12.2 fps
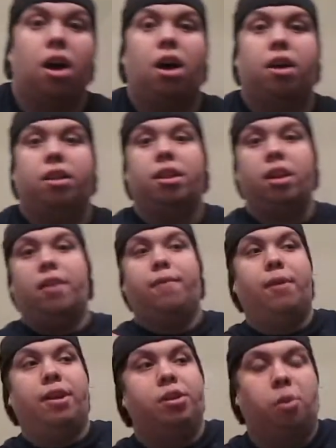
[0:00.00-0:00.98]
on the
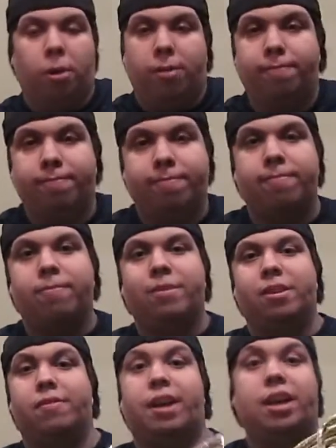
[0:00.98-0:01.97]
French horn,
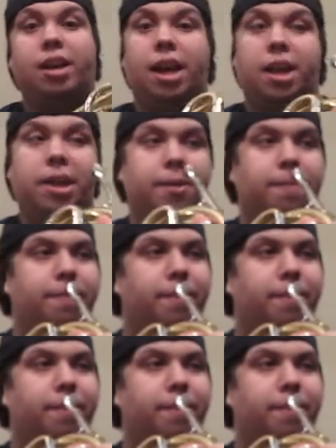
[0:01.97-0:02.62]
if I can get it.